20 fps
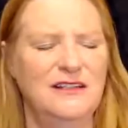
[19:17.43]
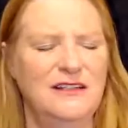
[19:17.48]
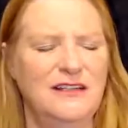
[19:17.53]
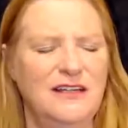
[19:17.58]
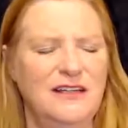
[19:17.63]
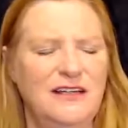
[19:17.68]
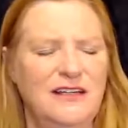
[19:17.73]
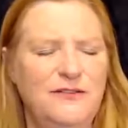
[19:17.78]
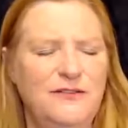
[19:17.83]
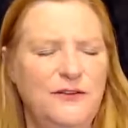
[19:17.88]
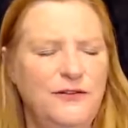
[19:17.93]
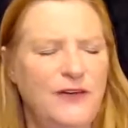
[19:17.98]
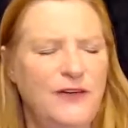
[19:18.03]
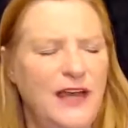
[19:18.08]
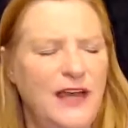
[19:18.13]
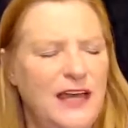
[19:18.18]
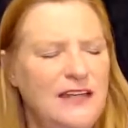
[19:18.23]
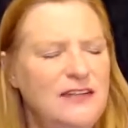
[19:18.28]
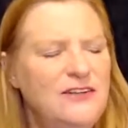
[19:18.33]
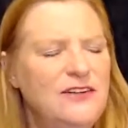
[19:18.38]
and if you've
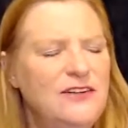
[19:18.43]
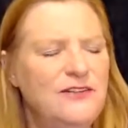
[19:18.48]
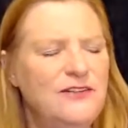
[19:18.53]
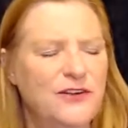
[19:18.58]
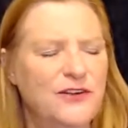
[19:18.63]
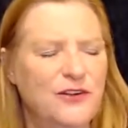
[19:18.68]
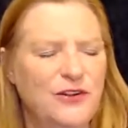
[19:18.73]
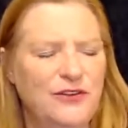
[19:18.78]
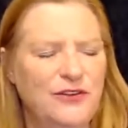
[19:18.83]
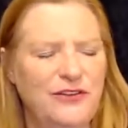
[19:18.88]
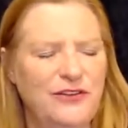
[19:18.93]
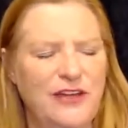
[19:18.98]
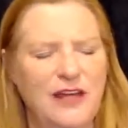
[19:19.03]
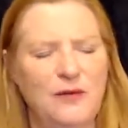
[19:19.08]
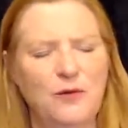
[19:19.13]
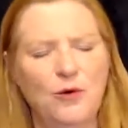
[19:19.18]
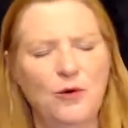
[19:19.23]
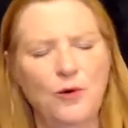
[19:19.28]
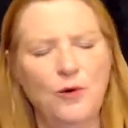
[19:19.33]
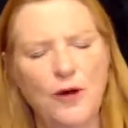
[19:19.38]
had a difficult
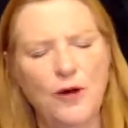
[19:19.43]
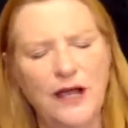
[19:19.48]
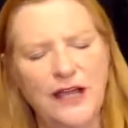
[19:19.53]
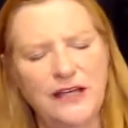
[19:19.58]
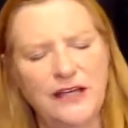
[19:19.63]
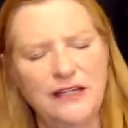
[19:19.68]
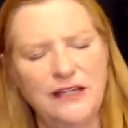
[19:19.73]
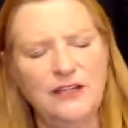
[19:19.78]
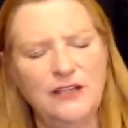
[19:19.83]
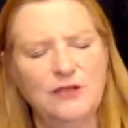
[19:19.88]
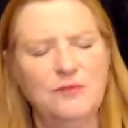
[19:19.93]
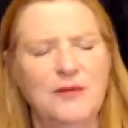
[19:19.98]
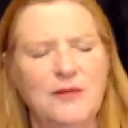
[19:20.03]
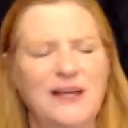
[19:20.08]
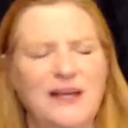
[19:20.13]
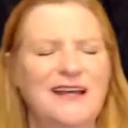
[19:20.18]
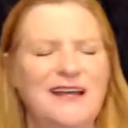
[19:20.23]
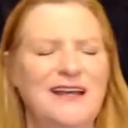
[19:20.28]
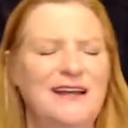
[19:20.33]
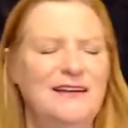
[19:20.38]
time quieting your
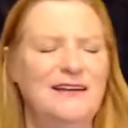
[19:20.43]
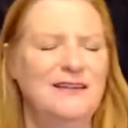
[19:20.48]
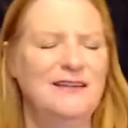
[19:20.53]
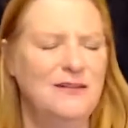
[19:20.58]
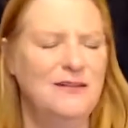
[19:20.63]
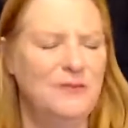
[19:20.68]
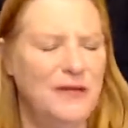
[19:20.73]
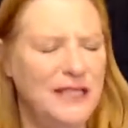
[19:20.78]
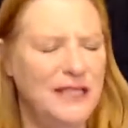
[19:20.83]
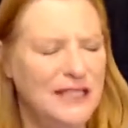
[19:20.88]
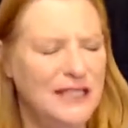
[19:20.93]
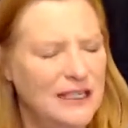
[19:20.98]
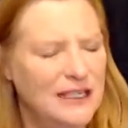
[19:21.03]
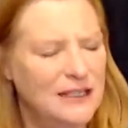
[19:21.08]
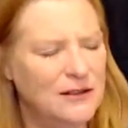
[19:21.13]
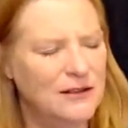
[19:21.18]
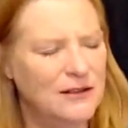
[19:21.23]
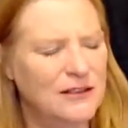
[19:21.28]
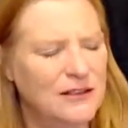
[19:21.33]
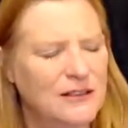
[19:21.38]
mind and making
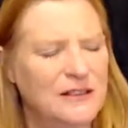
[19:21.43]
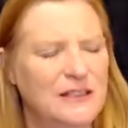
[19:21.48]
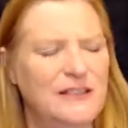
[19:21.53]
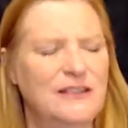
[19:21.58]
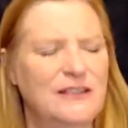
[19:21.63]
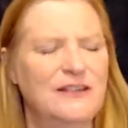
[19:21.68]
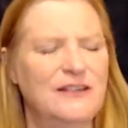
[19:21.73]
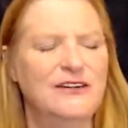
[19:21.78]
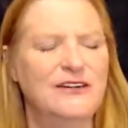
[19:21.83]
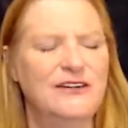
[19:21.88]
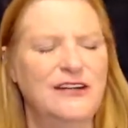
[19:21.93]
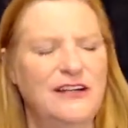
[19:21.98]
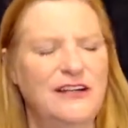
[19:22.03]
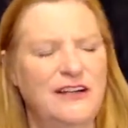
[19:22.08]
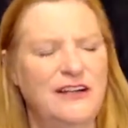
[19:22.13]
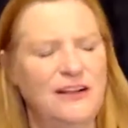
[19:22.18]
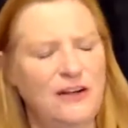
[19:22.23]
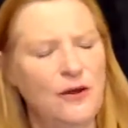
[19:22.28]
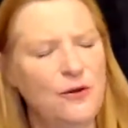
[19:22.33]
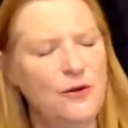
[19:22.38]
it clear
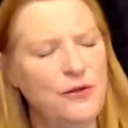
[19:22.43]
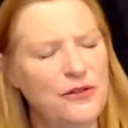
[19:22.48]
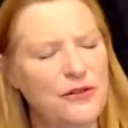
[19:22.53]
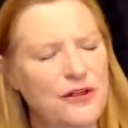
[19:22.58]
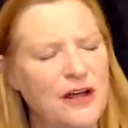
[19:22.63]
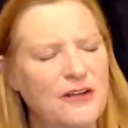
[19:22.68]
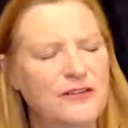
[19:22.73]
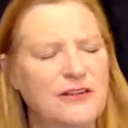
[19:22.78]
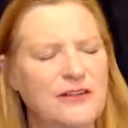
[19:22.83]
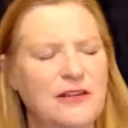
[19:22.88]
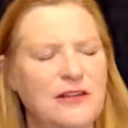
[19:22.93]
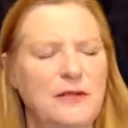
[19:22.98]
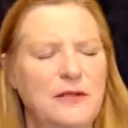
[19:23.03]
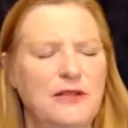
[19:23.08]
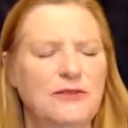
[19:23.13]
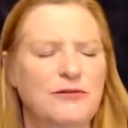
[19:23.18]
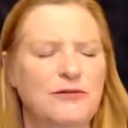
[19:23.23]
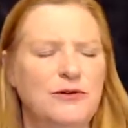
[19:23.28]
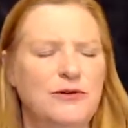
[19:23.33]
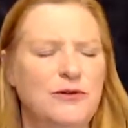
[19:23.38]
and no thoughts coming
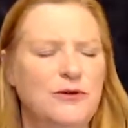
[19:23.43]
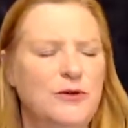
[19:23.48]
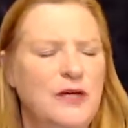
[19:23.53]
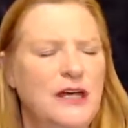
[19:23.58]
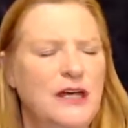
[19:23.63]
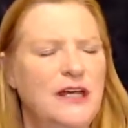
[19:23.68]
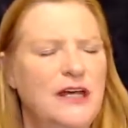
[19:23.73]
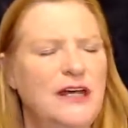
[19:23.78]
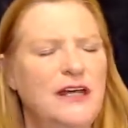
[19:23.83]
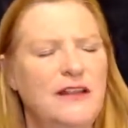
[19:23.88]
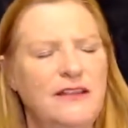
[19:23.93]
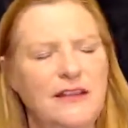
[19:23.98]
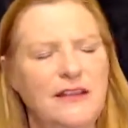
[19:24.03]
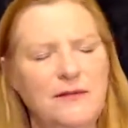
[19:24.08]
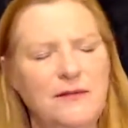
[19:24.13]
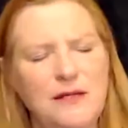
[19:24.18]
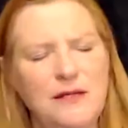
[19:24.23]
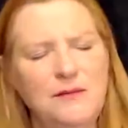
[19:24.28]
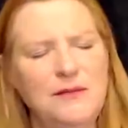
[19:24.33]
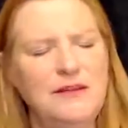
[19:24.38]
through, then
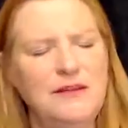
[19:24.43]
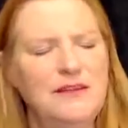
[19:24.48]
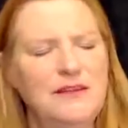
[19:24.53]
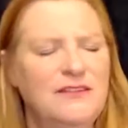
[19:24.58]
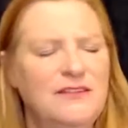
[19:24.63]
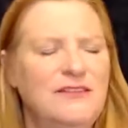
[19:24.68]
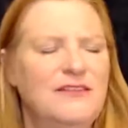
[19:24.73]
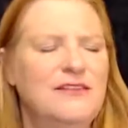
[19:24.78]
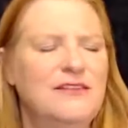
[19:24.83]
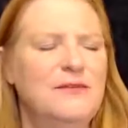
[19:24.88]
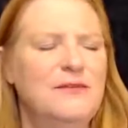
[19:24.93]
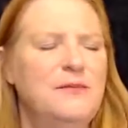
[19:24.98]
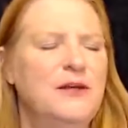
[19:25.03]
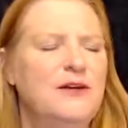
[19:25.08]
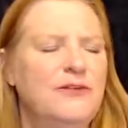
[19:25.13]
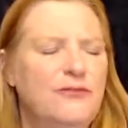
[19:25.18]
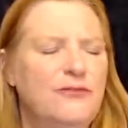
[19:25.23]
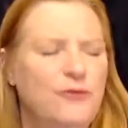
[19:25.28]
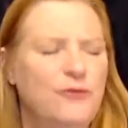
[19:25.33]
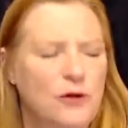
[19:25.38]
maybe this is a
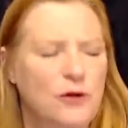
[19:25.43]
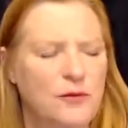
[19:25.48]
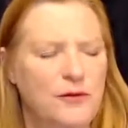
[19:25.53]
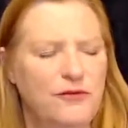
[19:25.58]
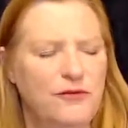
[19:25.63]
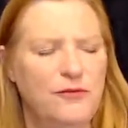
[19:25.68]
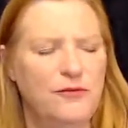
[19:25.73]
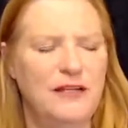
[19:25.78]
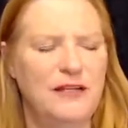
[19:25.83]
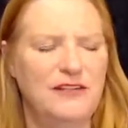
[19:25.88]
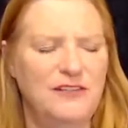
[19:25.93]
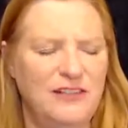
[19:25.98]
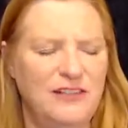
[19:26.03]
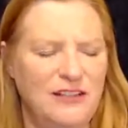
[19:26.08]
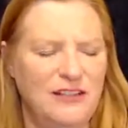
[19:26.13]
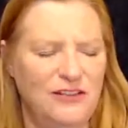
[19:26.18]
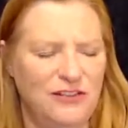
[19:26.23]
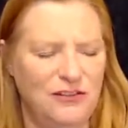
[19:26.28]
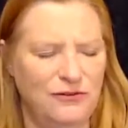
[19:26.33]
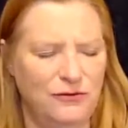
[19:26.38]
better form of
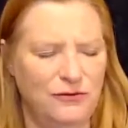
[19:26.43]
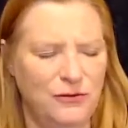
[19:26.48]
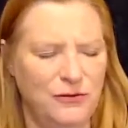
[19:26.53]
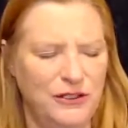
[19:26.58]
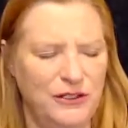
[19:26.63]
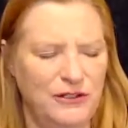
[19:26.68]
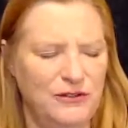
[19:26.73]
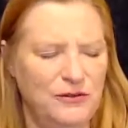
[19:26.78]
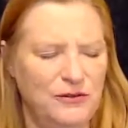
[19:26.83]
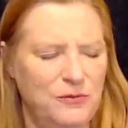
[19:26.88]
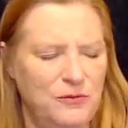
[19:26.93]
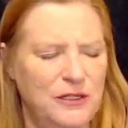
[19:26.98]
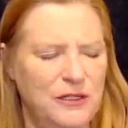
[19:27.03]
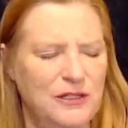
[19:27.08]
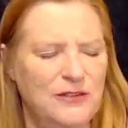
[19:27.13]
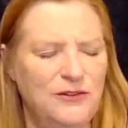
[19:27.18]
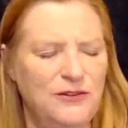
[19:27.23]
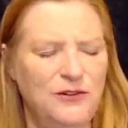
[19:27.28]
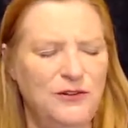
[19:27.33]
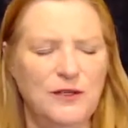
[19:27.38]
meditation for you
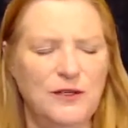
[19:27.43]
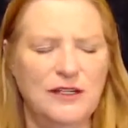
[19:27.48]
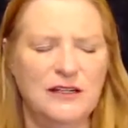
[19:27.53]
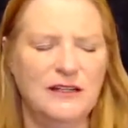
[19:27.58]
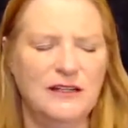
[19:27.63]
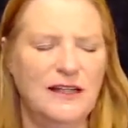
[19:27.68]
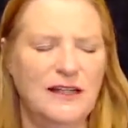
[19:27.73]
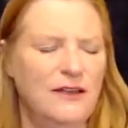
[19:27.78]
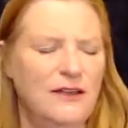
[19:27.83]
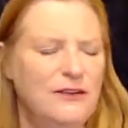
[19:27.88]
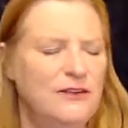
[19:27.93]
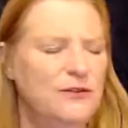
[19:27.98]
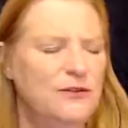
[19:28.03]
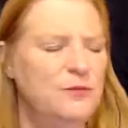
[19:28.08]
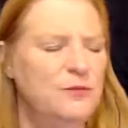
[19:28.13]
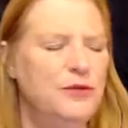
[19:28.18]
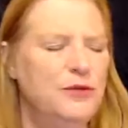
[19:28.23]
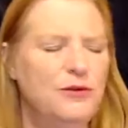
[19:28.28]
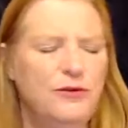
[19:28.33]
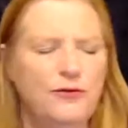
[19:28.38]
because you can allow these
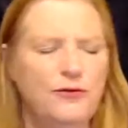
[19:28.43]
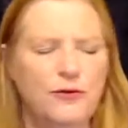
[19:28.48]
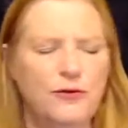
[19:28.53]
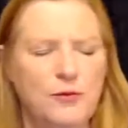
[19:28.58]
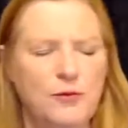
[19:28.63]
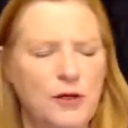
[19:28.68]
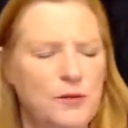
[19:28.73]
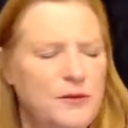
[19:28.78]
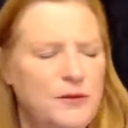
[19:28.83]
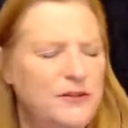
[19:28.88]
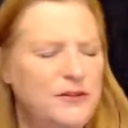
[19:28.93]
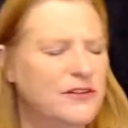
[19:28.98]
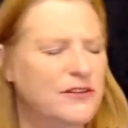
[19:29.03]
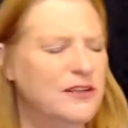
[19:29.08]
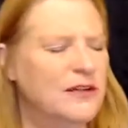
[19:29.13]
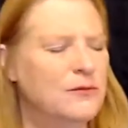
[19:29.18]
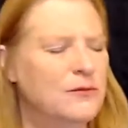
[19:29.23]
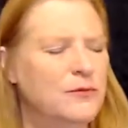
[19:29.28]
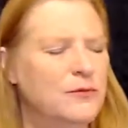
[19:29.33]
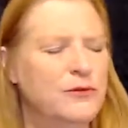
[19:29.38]
beautiful moments to
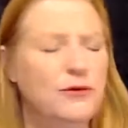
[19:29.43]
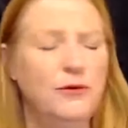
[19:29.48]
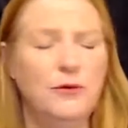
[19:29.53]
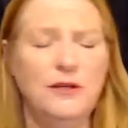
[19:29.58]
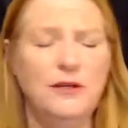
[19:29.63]
come through.